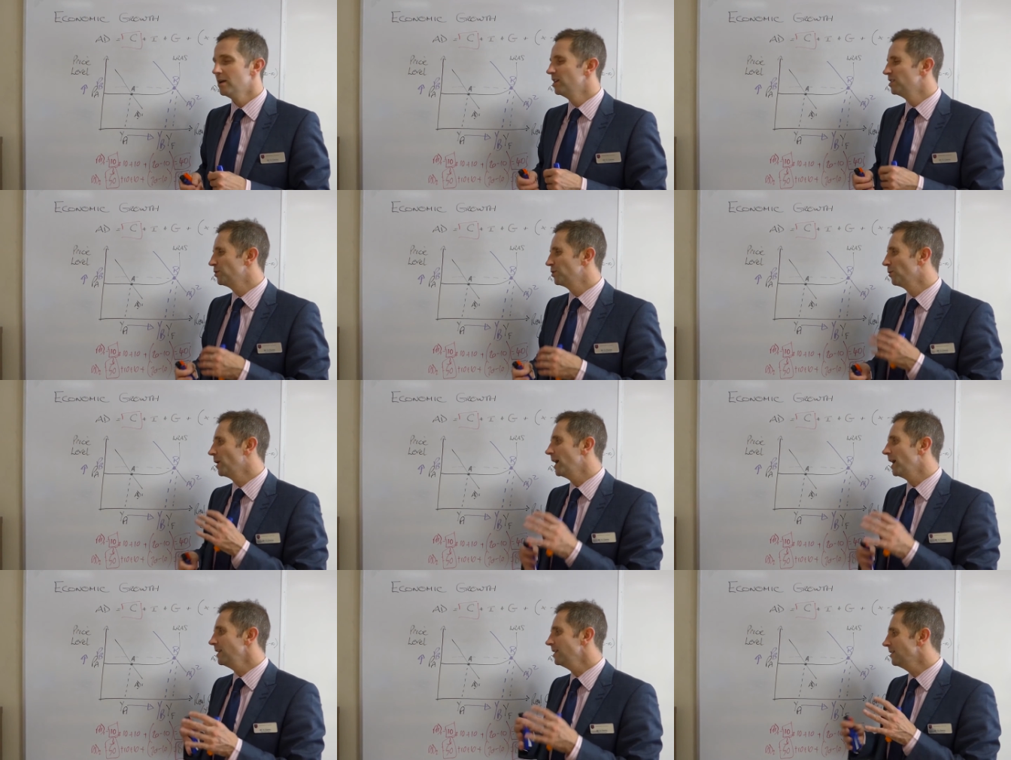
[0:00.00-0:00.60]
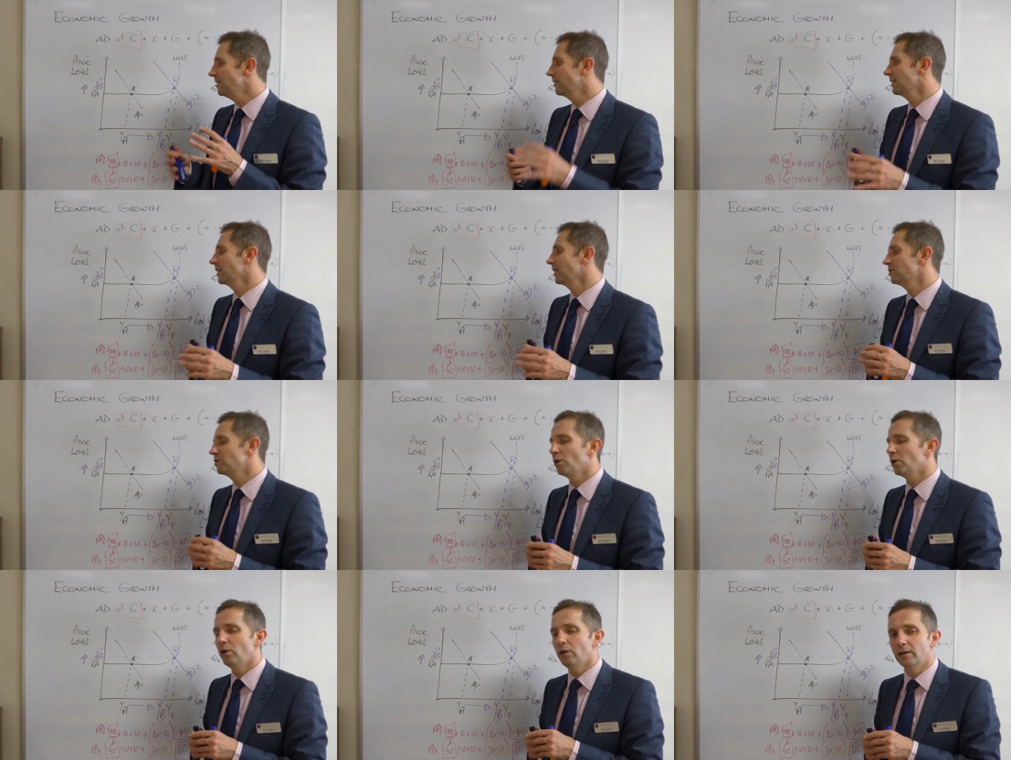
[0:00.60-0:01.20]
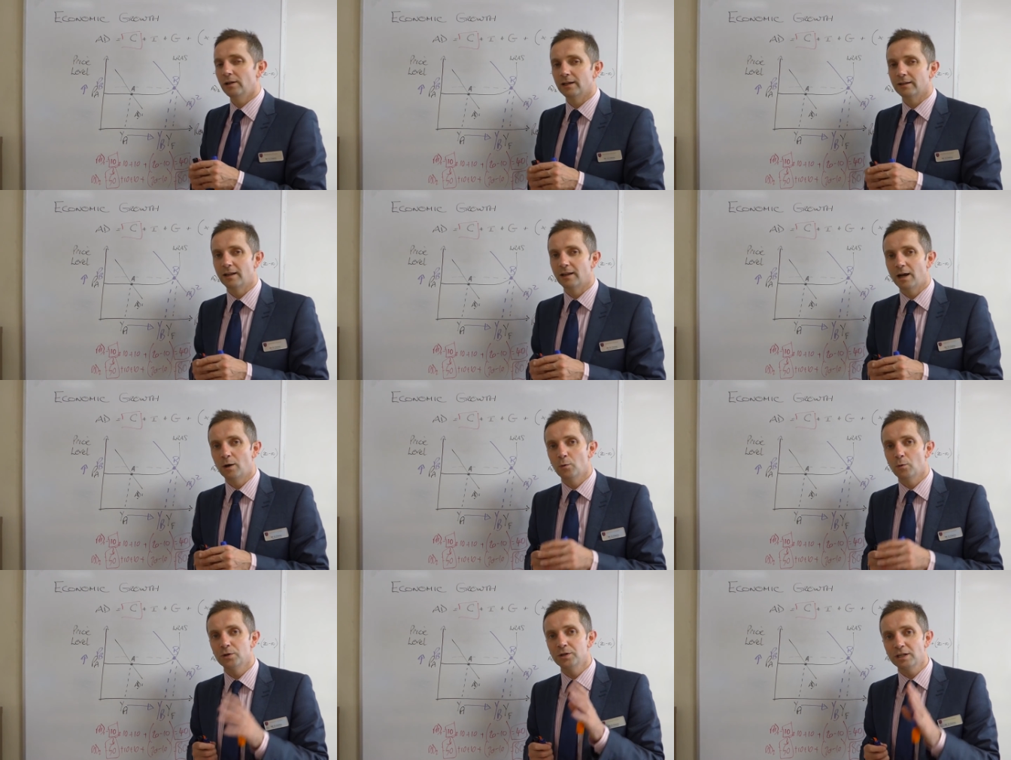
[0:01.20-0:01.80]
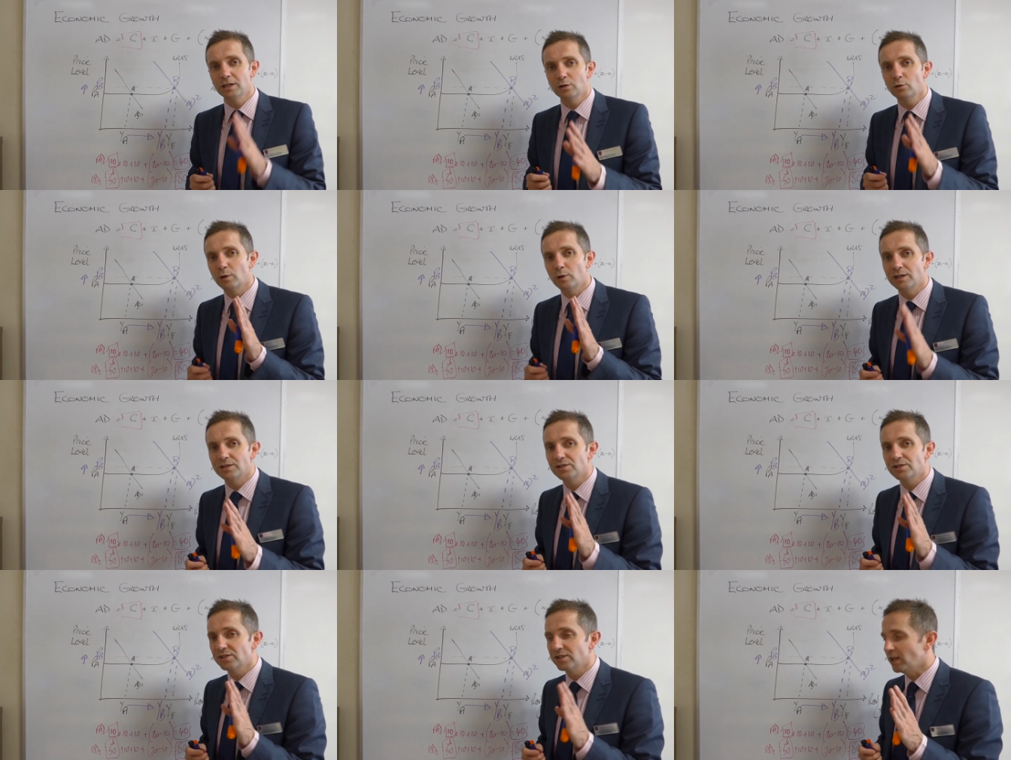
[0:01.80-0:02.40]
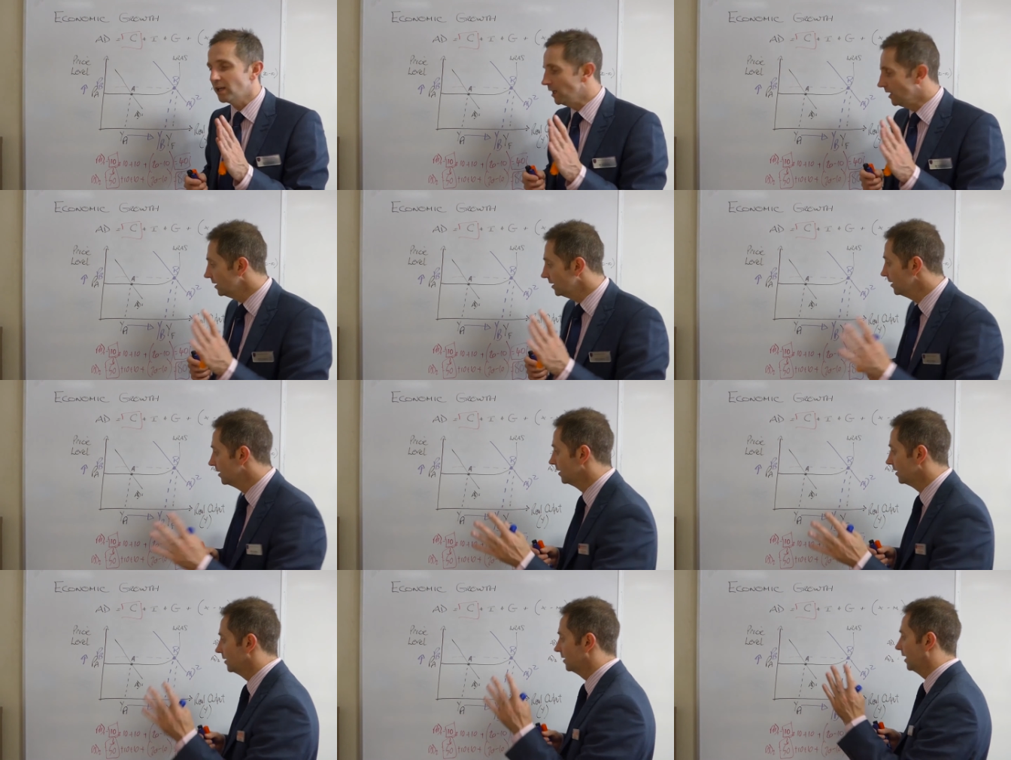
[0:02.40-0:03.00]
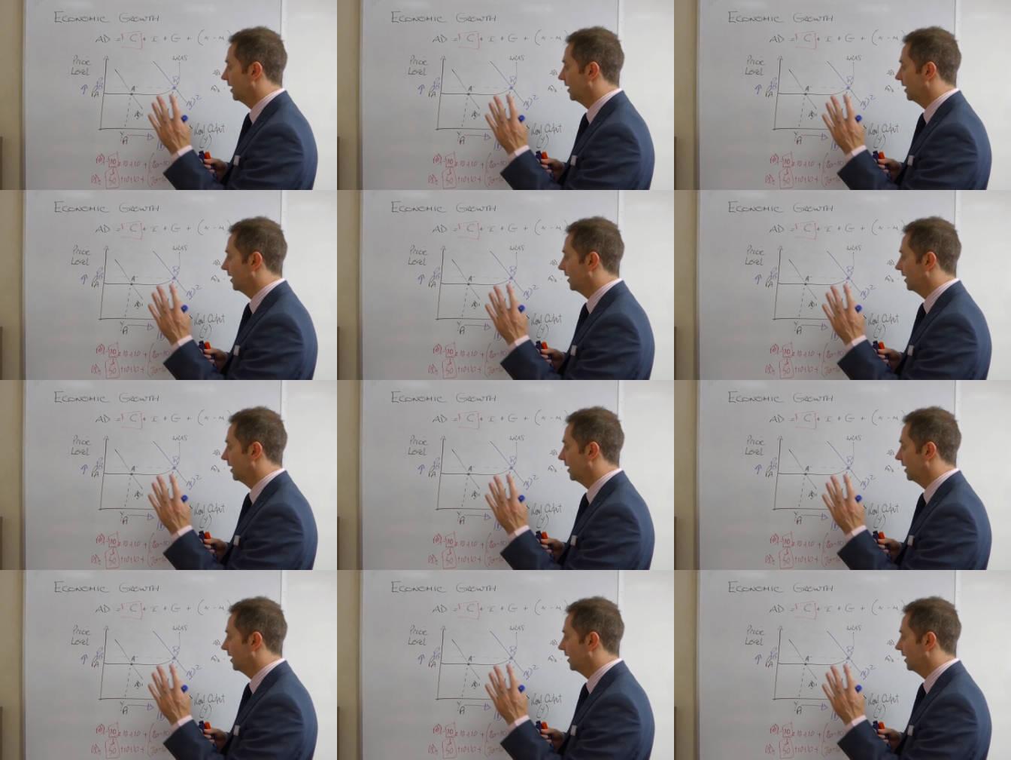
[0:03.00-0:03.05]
So anything at all like that would increase C